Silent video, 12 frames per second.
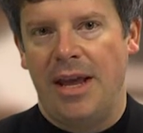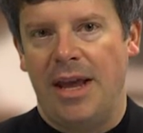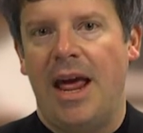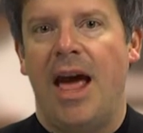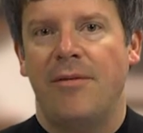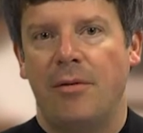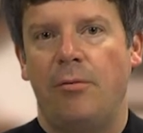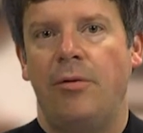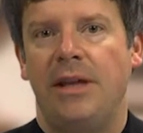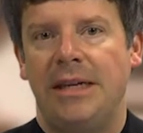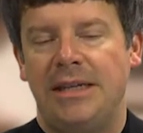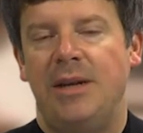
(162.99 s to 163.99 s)
and have a
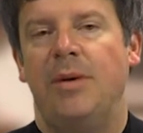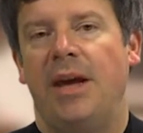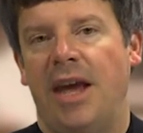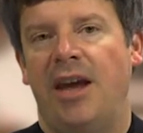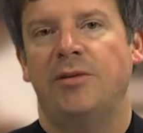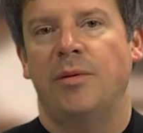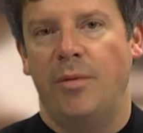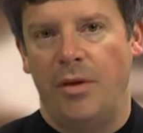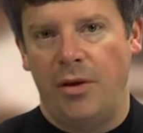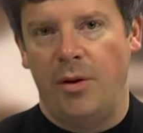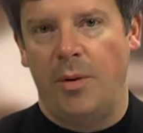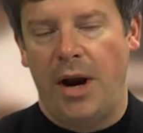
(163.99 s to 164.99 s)
really deep engagement
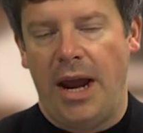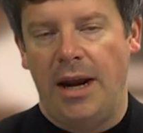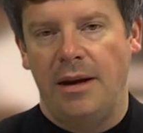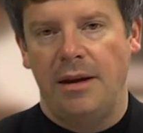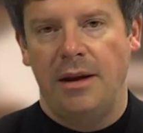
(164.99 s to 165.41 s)
with your brand.